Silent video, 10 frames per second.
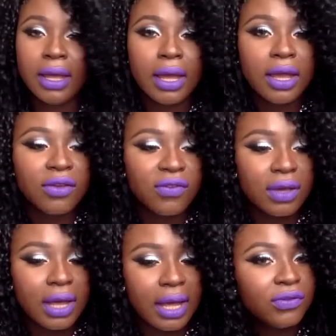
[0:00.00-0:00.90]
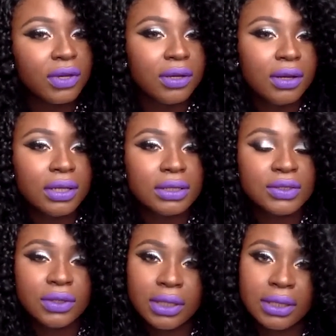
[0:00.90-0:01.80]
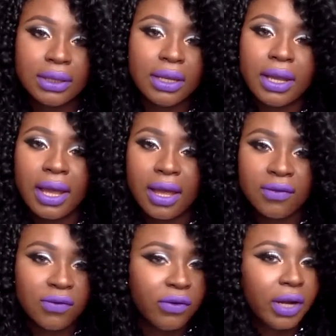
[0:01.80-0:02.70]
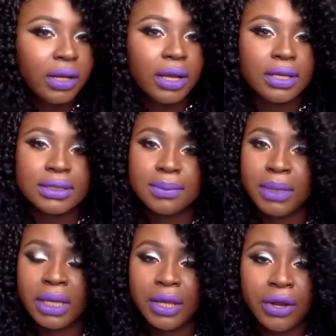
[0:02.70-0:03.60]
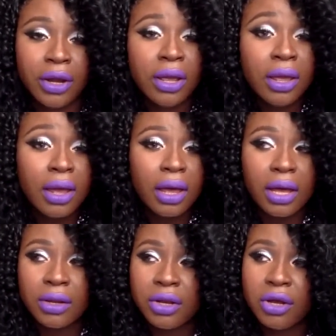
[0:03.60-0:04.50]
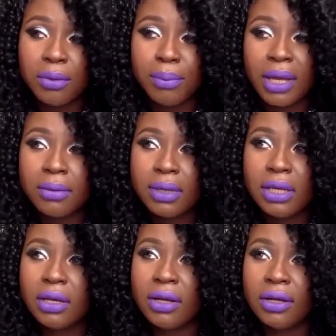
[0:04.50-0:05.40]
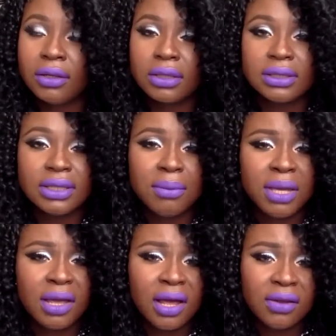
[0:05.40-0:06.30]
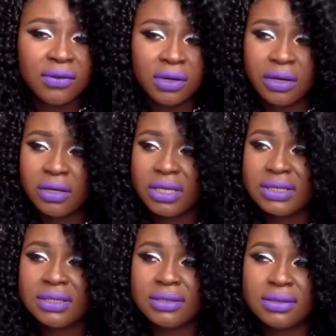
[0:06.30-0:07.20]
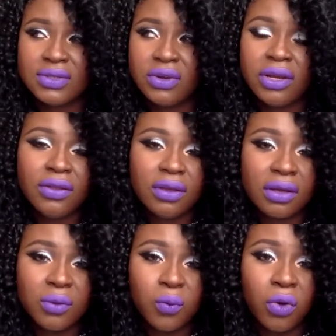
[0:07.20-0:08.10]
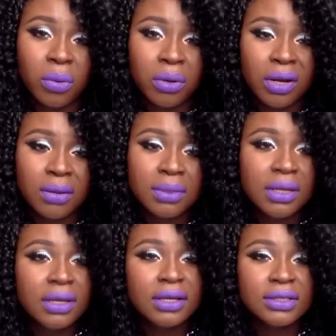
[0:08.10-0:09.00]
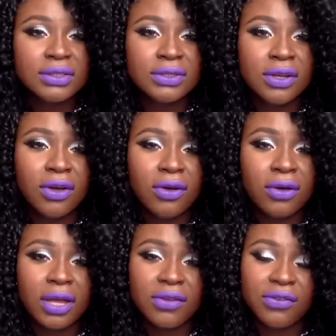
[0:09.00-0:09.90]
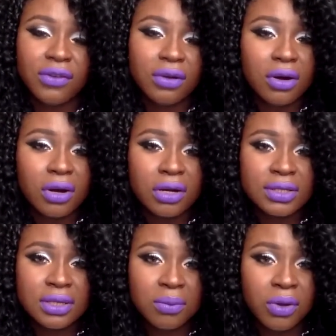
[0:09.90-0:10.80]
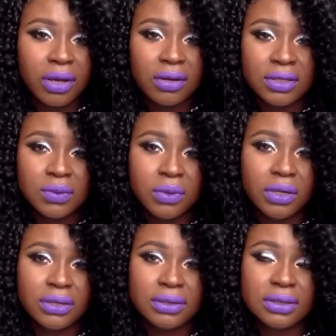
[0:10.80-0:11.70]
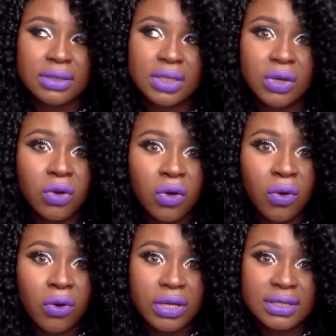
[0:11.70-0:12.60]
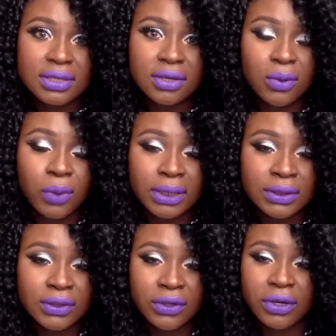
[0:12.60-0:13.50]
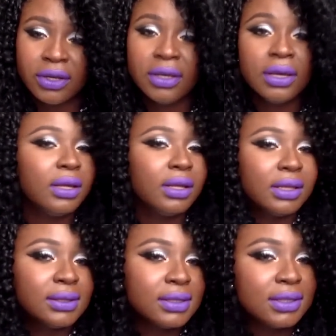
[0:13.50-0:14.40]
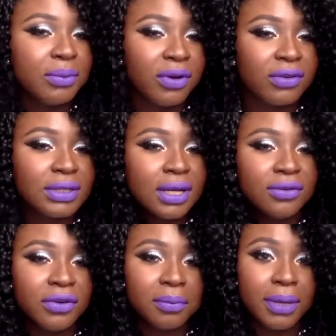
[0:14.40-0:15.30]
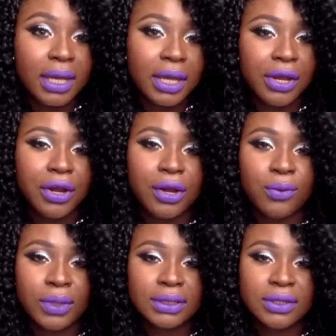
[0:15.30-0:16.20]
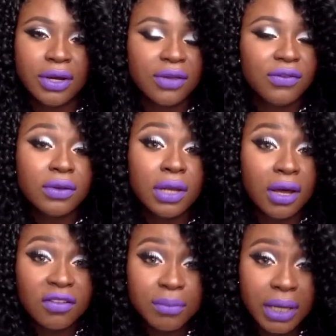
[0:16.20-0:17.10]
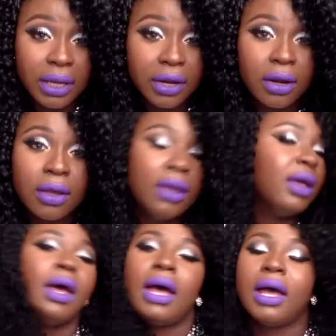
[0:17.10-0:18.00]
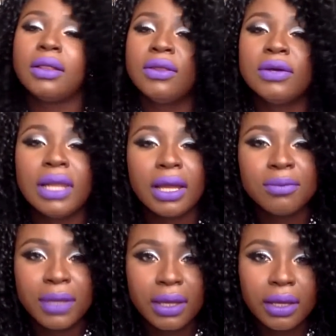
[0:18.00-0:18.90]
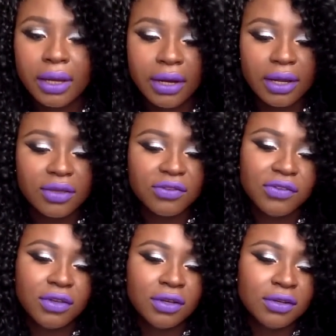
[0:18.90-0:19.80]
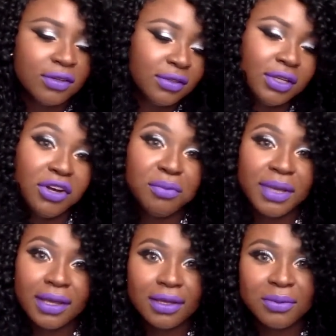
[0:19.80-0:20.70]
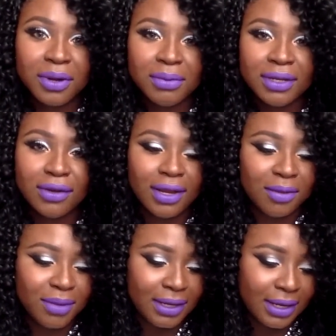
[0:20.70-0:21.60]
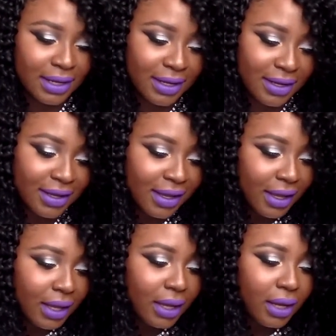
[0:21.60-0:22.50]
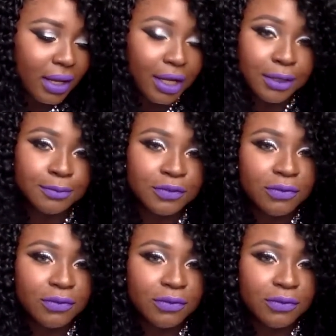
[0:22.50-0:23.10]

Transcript: if you got view on this unit that I have on right now, it's a big hair. I don't know, maybe um, cause I'm in California, is starting to warm up. So if you are somewhere else where it's still cold, it's still winter, this is the perfect time for a big hair winter. If you love big hair, I do like big hair. If you know me, you probably know that, but not. Nah, um,